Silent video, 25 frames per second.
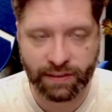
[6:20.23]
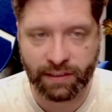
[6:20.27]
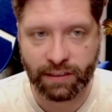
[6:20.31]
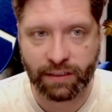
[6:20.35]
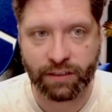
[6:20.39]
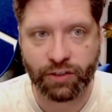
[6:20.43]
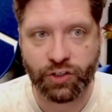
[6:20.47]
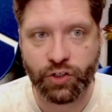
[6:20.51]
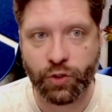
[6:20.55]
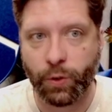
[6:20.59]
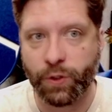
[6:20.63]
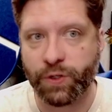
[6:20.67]

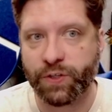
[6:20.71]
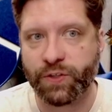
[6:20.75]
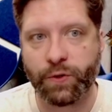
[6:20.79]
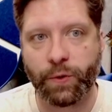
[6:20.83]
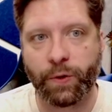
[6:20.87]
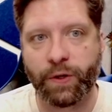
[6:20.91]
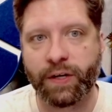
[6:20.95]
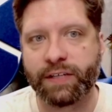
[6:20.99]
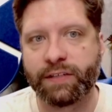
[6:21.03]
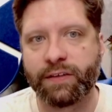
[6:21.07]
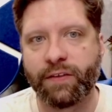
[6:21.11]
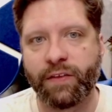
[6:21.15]
and short
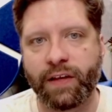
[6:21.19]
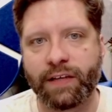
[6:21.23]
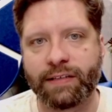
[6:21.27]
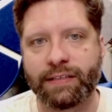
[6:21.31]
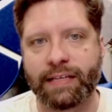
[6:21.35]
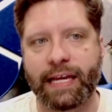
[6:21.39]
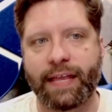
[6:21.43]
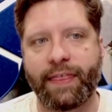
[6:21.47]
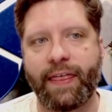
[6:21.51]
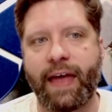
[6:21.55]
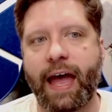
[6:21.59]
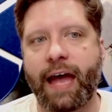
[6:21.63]
stories and things
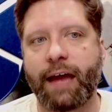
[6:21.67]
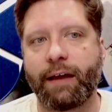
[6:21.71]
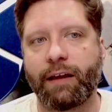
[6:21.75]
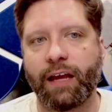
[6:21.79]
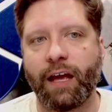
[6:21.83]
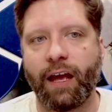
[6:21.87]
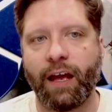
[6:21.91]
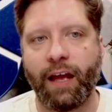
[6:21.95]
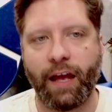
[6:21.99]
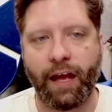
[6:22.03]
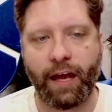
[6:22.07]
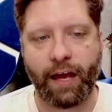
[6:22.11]
like that
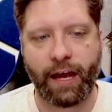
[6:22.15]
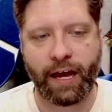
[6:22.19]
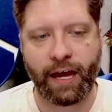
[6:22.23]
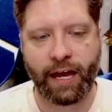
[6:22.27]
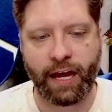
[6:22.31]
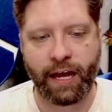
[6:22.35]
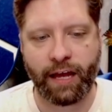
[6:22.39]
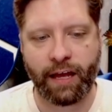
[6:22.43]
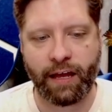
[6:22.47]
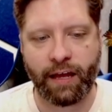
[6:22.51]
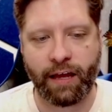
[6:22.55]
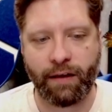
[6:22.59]

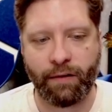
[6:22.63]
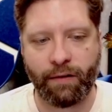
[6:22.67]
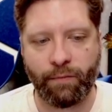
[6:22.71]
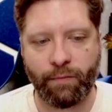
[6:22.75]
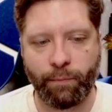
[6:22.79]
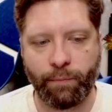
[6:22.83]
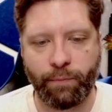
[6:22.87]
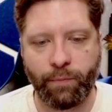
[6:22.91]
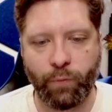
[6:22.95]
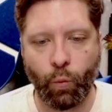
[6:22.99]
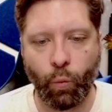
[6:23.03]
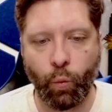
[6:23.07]

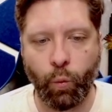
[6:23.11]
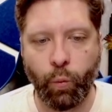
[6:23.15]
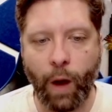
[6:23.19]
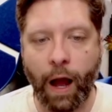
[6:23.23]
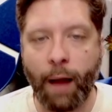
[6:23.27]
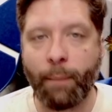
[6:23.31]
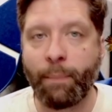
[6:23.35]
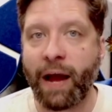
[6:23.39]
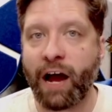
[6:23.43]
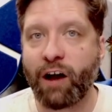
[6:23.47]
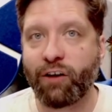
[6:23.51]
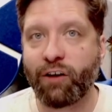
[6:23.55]

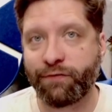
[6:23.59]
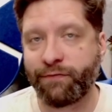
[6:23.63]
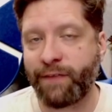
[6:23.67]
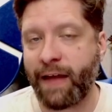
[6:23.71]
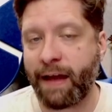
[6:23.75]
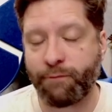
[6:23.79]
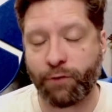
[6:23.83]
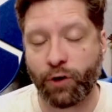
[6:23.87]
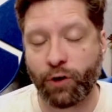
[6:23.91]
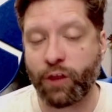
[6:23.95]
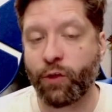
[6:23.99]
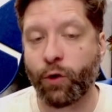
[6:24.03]
about
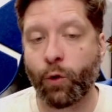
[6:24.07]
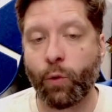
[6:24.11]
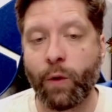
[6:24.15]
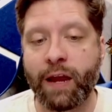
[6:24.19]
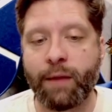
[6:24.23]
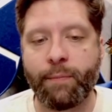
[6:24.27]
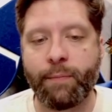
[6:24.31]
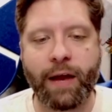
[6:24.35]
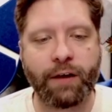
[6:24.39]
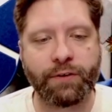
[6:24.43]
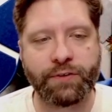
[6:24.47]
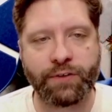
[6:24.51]
Fafhrd and the
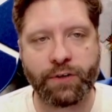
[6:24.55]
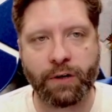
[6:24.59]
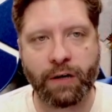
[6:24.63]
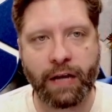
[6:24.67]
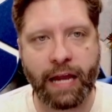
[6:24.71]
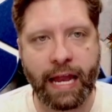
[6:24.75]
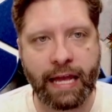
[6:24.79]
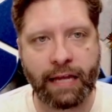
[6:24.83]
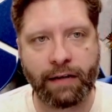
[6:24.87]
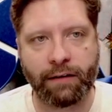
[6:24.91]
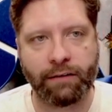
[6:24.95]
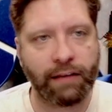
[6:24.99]
Grey Mouser
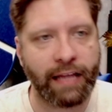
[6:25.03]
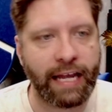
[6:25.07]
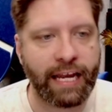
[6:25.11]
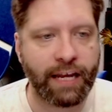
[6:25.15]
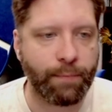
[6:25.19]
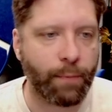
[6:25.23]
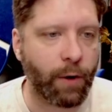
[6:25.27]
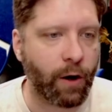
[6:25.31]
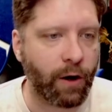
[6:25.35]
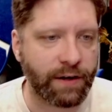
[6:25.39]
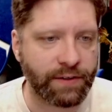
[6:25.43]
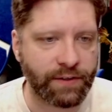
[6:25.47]
and
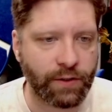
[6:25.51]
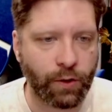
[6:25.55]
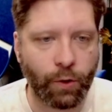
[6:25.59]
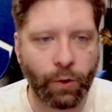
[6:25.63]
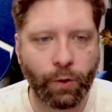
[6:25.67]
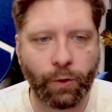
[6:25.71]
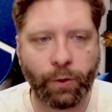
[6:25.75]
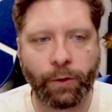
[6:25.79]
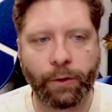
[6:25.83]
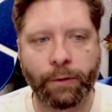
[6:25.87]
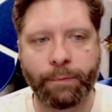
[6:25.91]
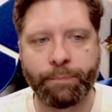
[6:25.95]
Lankhmar as a
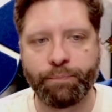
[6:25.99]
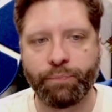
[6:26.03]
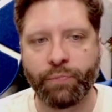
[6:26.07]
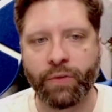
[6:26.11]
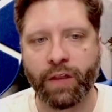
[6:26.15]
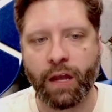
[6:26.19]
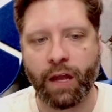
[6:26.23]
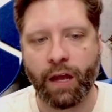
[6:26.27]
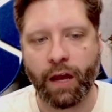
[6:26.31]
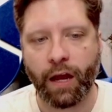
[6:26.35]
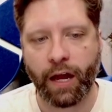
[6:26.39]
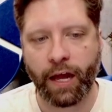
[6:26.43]
whole?
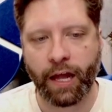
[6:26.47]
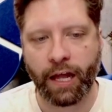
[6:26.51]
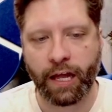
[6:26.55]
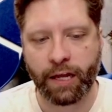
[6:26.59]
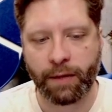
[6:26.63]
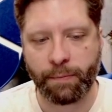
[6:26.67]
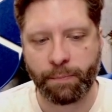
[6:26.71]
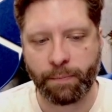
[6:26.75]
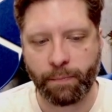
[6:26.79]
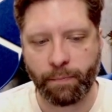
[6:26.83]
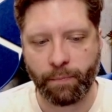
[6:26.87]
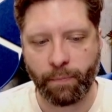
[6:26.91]

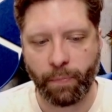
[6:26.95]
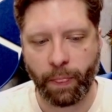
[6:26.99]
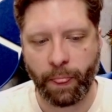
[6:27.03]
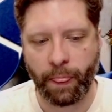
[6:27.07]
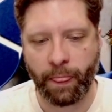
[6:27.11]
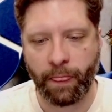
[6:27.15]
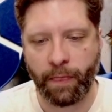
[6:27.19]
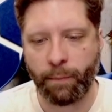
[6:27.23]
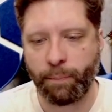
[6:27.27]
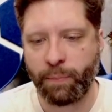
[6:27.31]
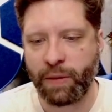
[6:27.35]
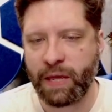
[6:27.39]

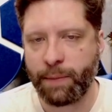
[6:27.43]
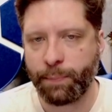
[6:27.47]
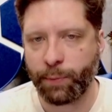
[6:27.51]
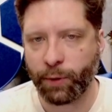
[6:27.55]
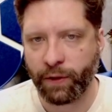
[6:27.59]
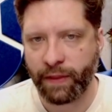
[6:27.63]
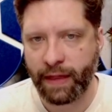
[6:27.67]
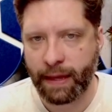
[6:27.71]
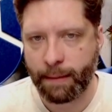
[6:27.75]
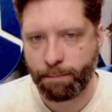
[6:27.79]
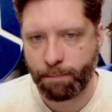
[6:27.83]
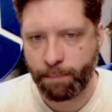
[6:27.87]
The
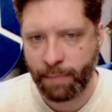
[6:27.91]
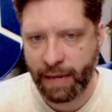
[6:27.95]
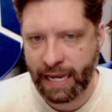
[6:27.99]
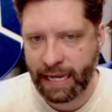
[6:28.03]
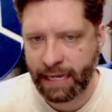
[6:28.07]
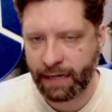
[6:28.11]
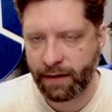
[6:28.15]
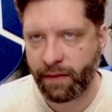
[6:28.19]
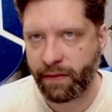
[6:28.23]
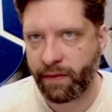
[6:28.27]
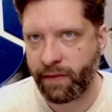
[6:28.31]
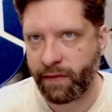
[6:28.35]
people that
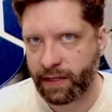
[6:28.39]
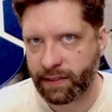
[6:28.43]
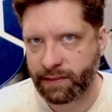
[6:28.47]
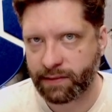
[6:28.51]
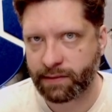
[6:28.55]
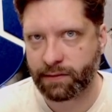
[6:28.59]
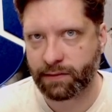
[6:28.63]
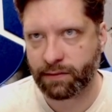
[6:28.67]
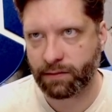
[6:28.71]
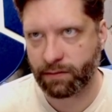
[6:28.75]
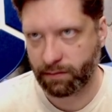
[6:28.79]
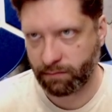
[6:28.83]
made
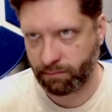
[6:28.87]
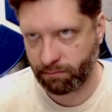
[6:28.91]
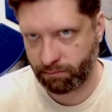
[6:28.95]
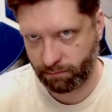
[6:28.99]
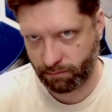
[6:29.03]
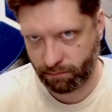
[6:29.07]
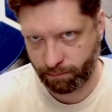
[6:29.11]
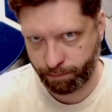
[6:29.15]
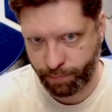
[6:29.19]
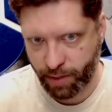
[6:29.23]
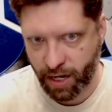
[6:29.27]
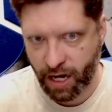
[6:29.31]
this
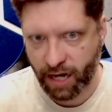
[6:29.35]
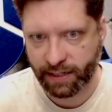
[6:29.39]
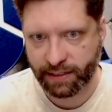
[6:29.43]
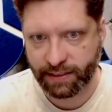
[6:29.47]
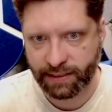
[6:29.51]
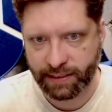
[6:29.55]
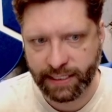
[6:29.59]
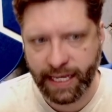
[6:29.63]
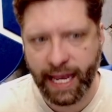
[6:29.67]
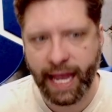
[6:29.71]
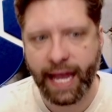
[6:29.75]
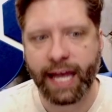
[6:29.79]
box
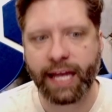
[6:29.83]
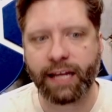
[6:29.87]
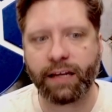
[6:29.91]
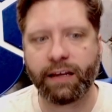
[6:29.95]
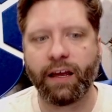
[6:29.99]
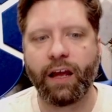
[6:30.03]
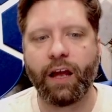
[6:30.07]
set,